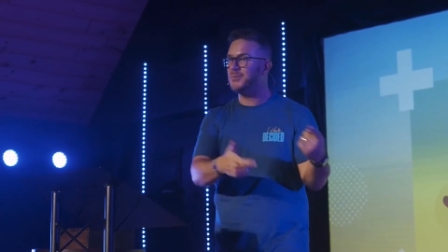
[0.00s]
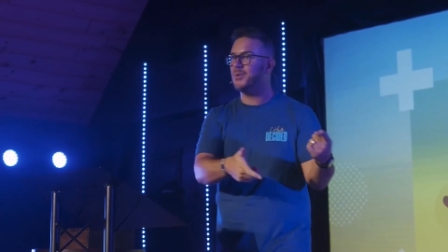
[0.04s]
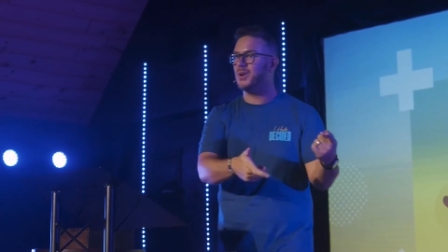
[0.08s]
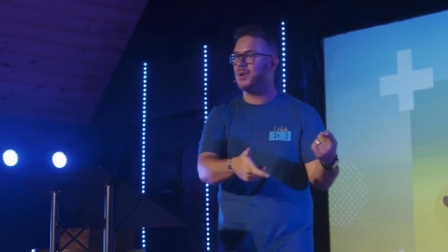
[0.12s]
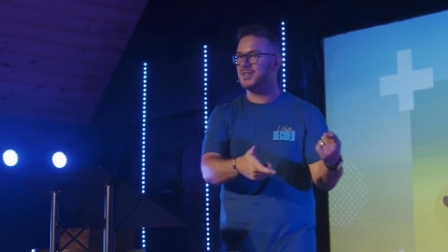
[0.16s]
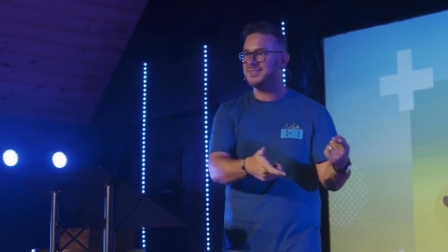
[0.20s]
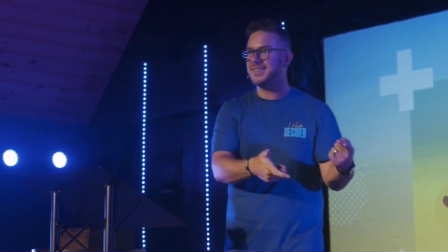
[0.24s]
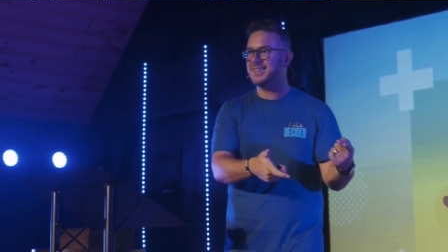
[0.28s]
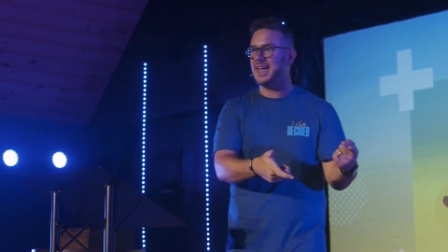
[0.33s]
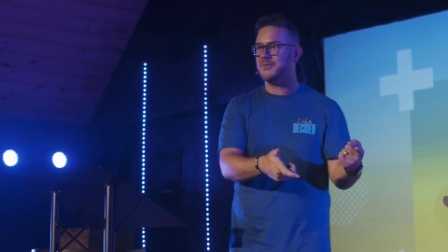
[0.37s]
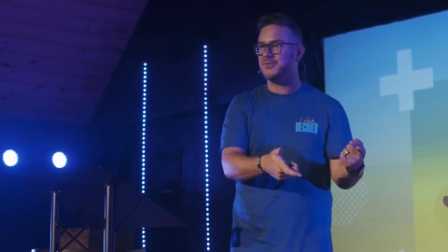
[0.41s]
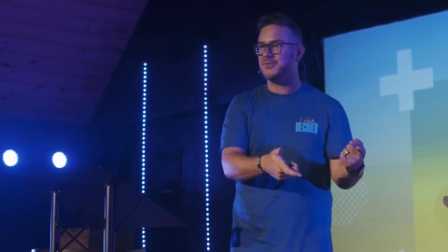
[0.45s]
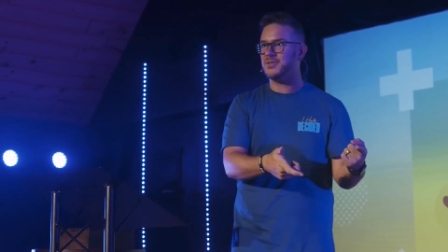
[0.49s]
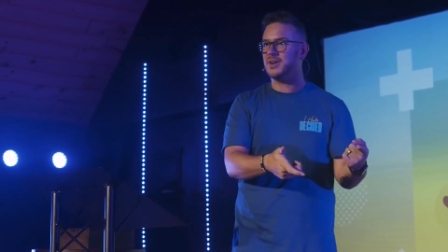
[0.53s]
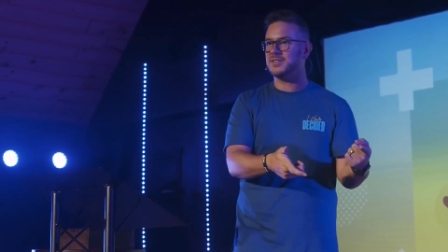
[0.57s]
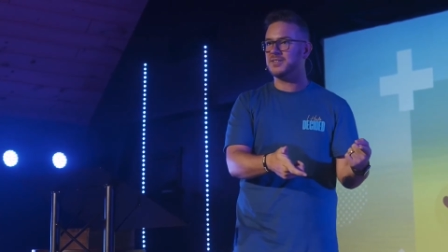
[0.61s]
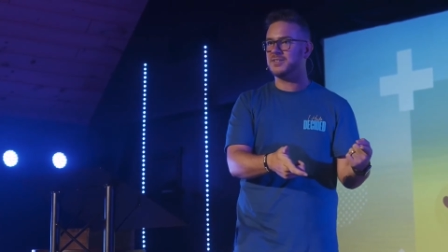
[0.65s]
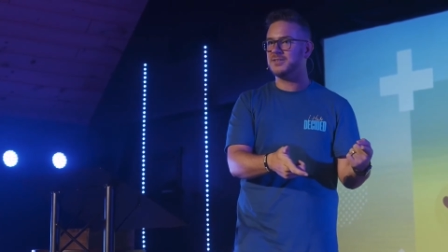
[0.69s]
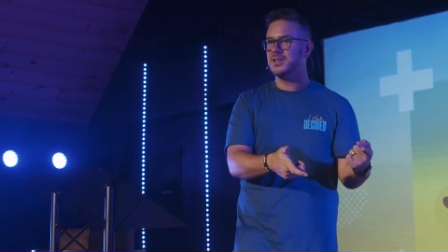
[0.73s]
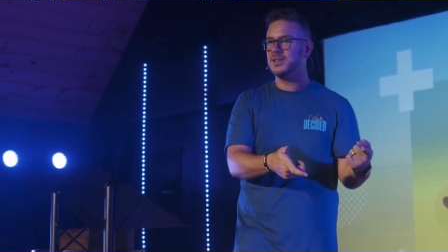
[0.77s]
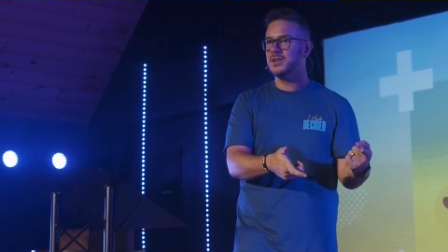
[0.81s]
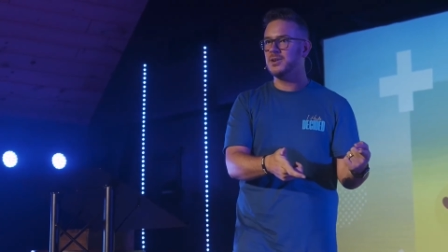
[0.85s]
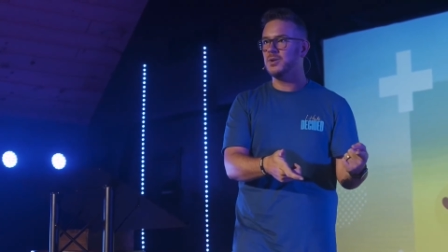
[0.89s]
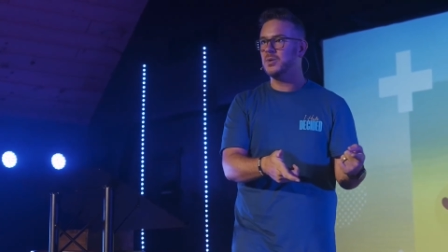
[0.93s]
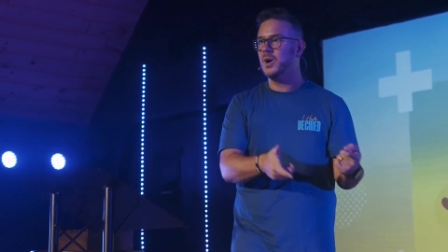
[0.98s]
wants that for us
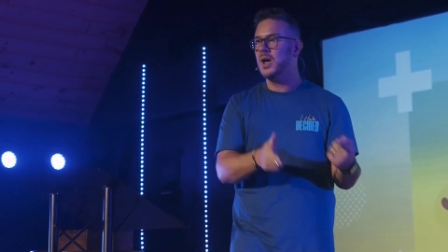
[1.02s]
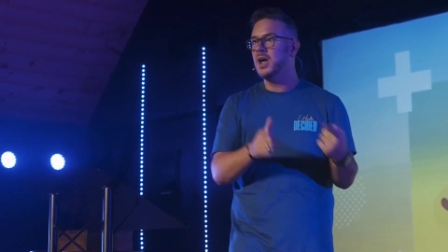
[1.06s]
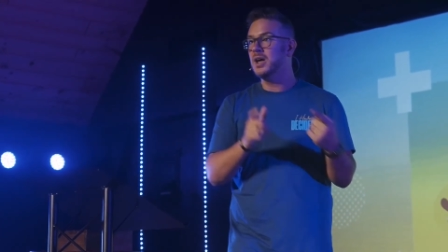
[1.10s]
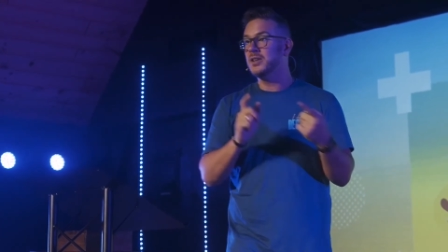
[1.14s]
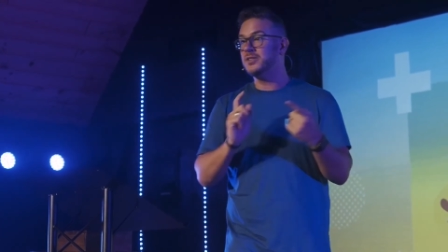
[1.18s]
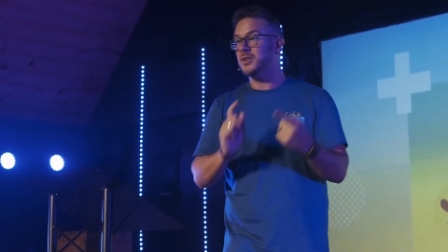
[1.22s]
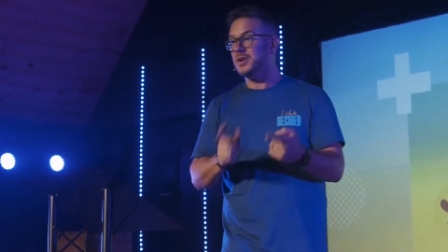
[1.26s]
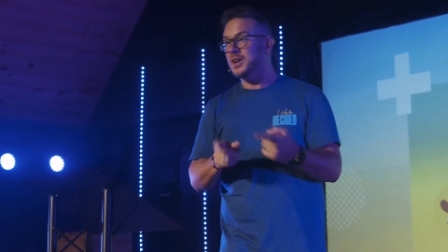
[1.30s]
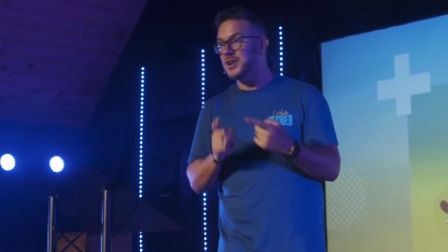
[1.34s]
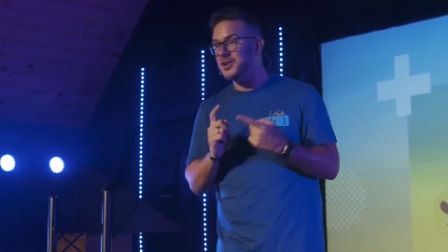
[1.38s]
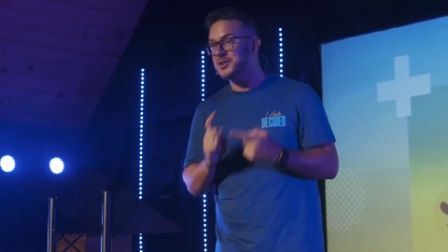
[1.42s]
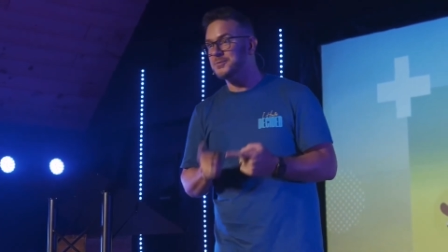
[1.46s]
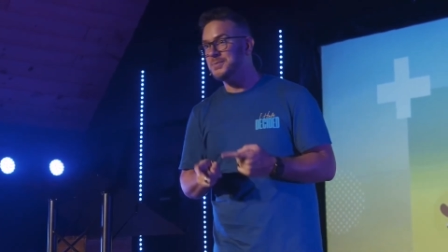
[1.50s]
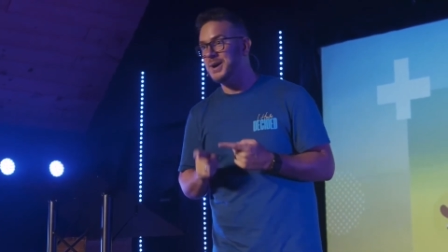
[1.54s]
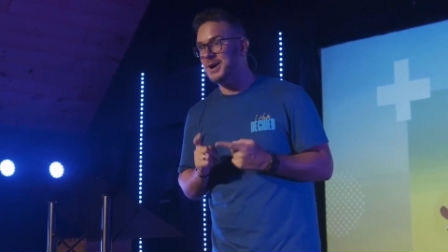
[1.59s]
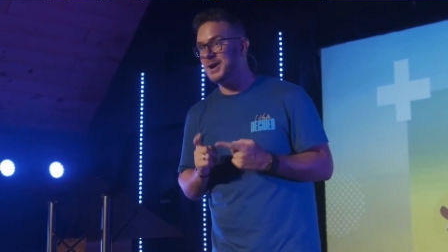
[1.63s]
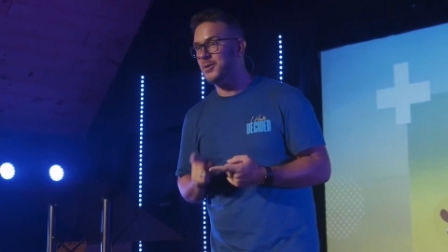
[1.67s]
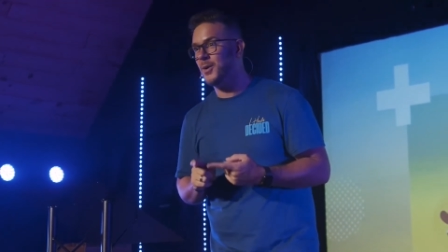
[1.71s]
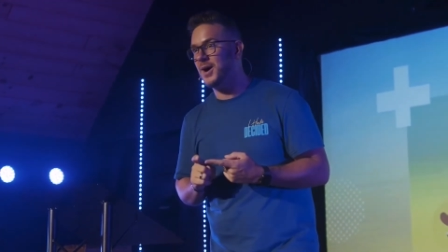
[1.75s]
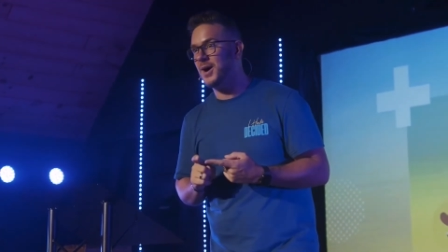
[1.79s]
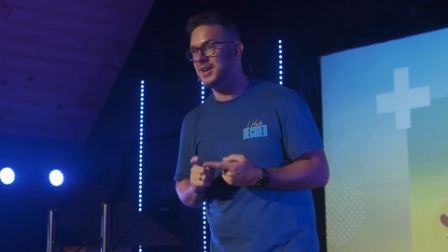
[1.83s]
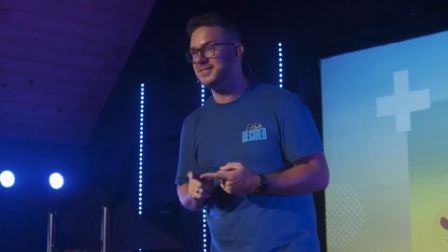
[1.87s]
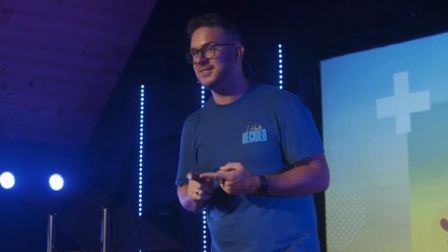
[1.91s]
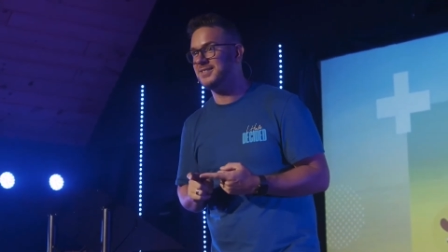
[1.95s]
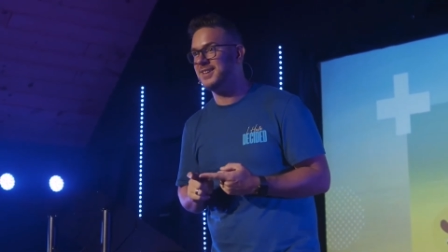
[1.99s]
too. So here's my
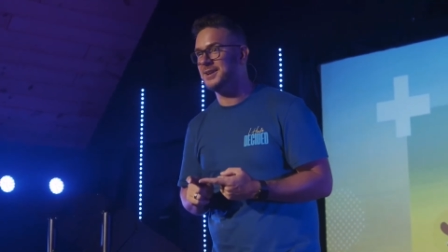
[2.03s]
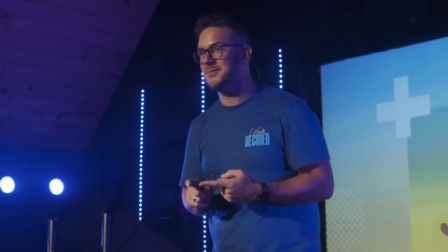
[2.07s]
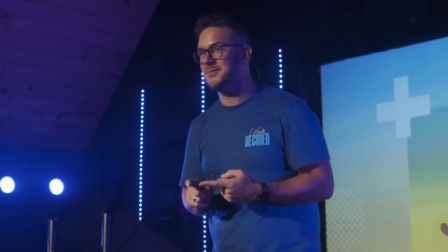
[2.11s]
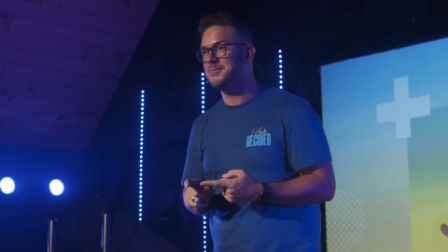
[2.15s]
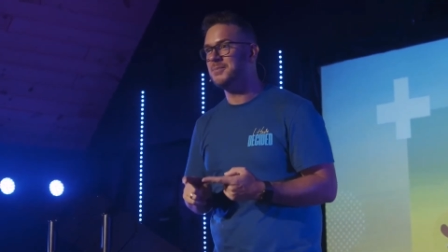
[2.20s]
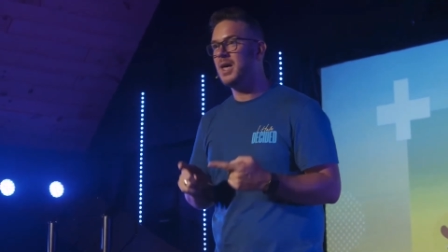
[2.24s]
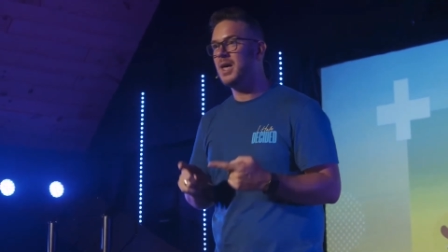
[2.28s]
question